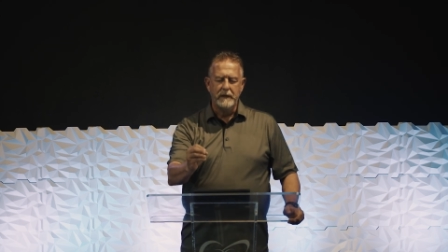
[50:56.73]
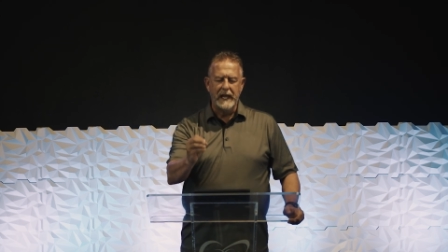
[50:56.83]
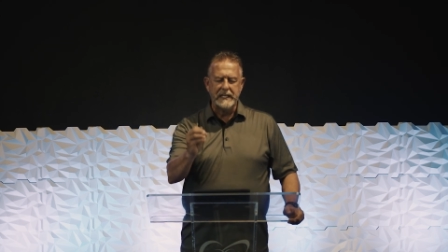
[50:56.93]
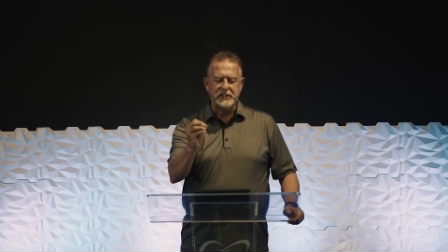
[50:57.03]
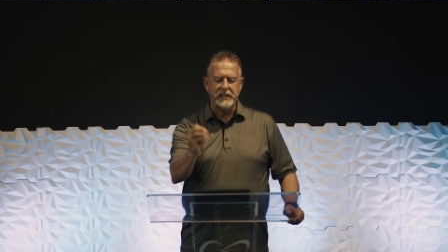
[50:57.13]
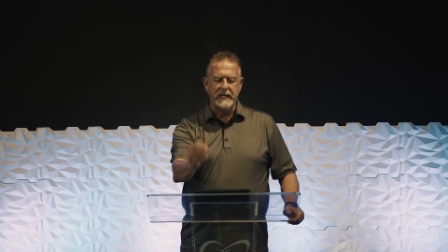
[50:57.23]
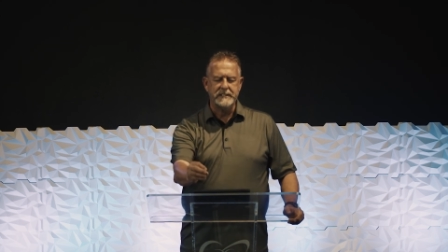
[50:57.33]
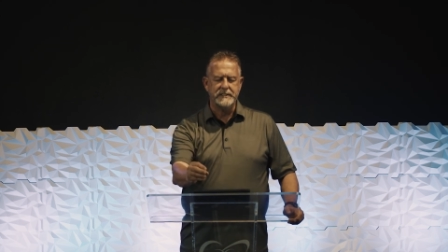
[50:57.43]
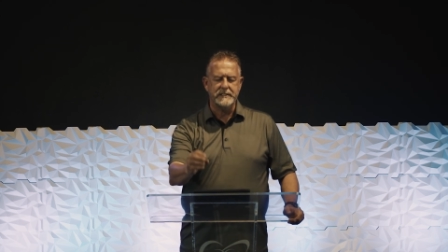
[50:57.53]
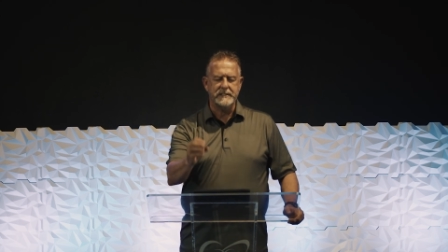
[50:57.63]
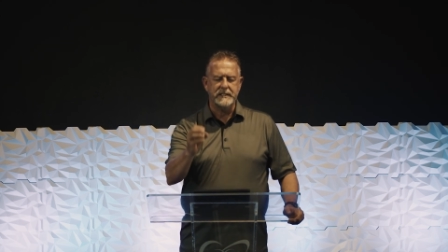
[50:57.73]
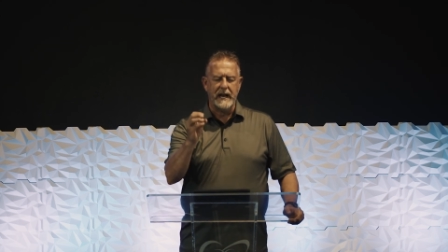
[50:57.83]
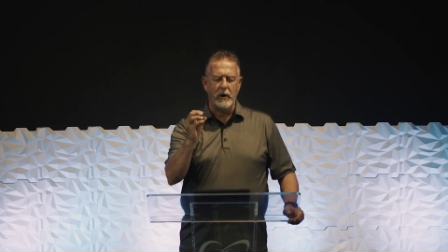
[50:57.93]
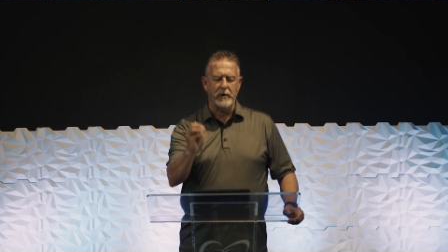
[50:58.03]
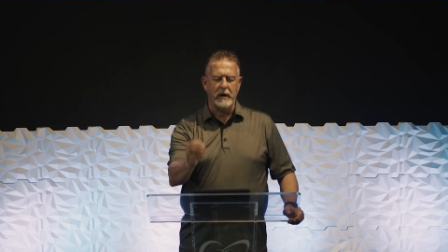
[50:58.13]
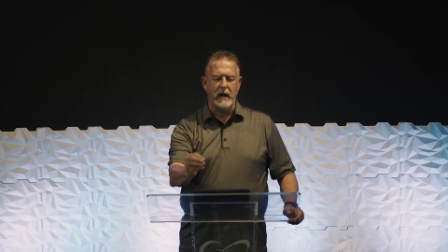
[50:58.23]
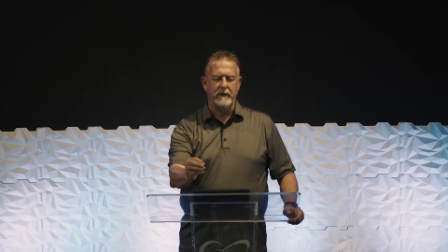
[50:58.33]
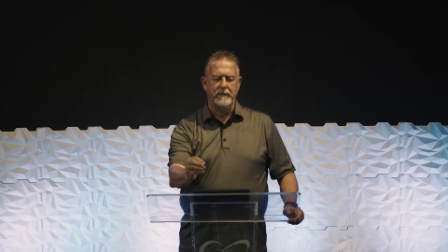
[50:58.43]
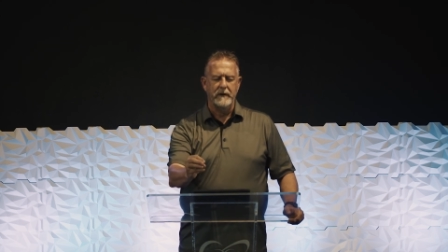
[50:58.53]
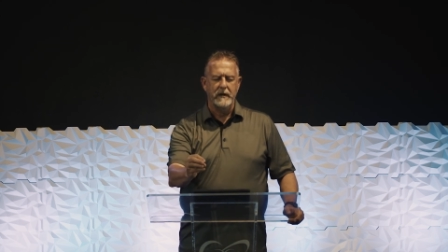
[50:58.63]
that changes our life.
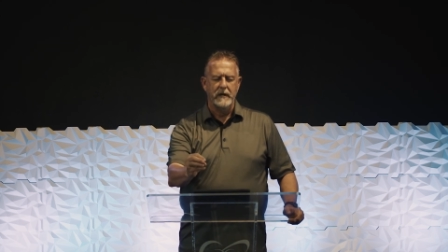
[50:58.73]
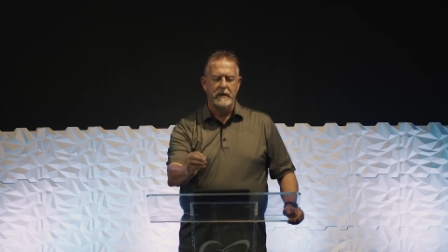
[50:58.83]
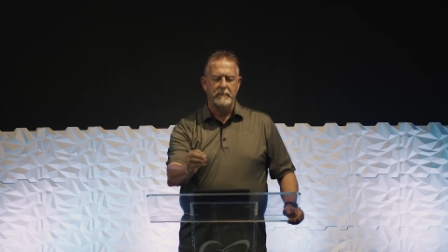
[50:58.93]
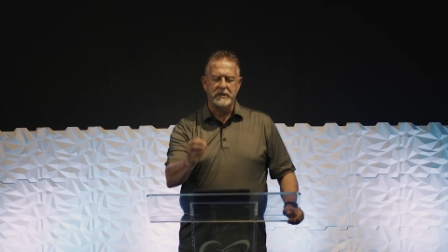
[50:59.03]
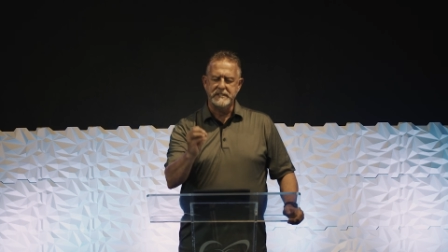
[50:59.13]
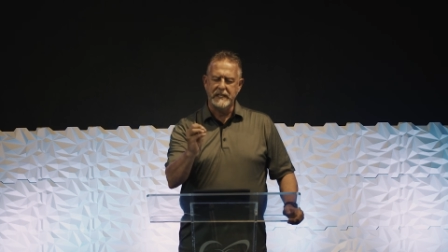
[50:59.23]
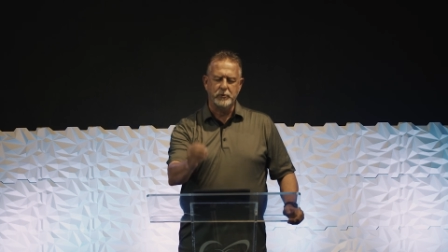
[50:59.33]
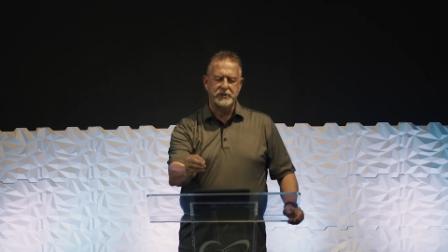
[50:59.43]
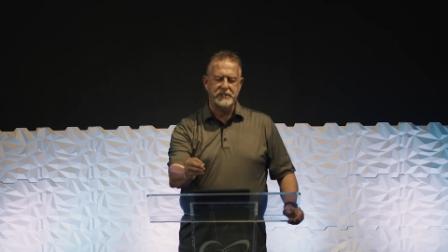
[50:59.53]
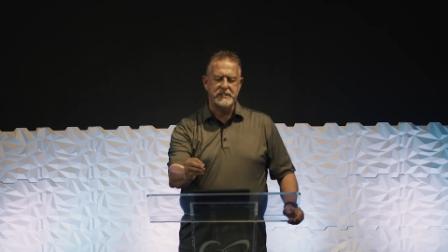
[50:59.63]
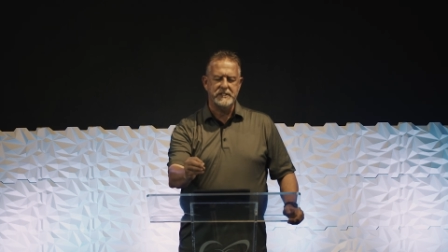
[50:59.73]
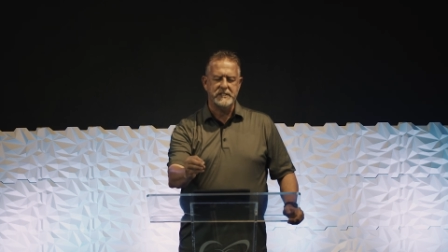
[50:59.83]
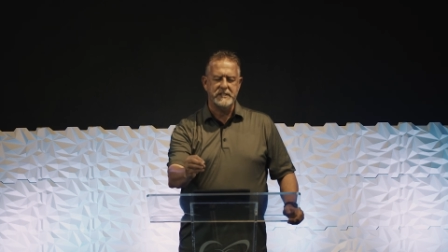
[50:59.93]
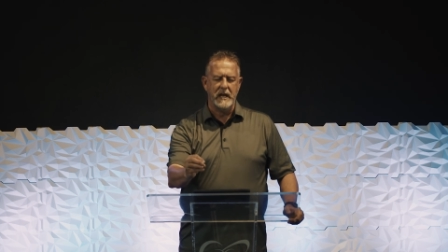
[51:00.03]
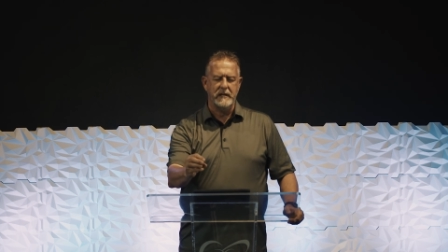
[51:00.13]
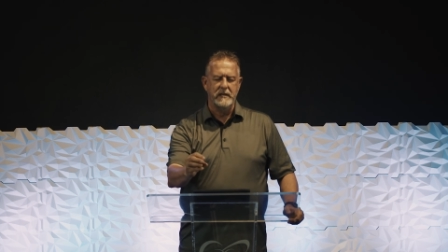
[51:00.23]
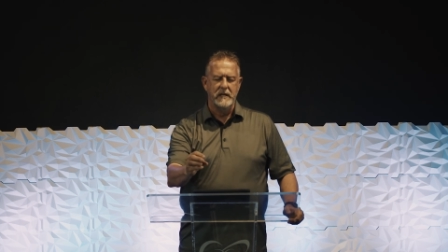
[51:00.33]
Because that's what Jesus said.